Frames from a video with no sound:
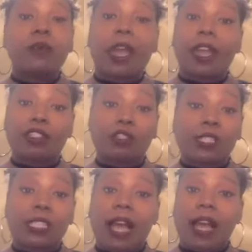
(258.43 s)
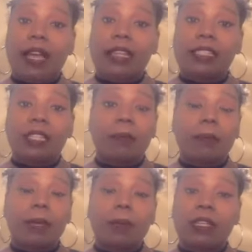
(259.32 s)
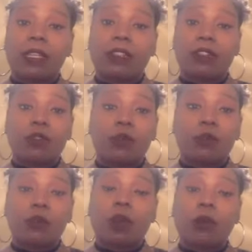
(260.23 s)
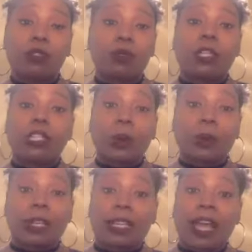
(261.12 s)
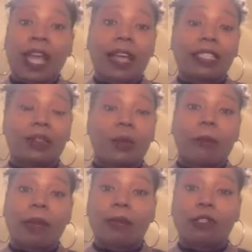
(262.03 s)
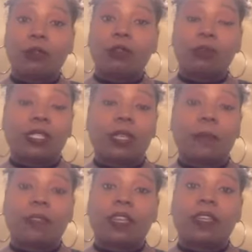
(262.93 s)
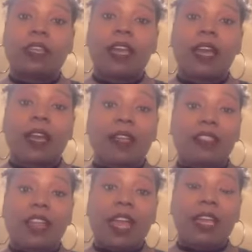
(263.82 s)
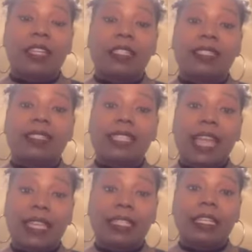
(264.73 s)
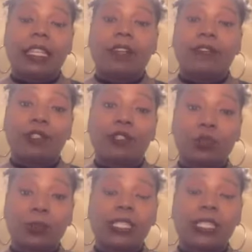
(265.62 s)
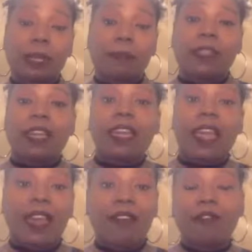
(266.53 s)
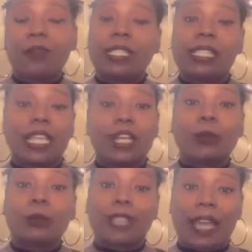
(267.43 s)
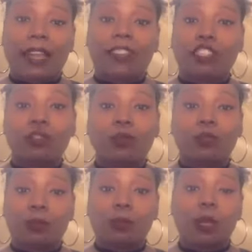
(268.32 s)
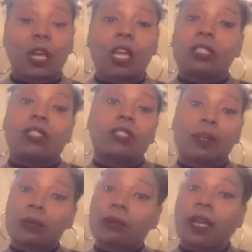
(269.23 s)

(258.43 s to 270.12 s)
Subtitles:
exercise, maybe you go to a yoga class, or maybe you do something that is daily. If you're doing something every single day that you do, don't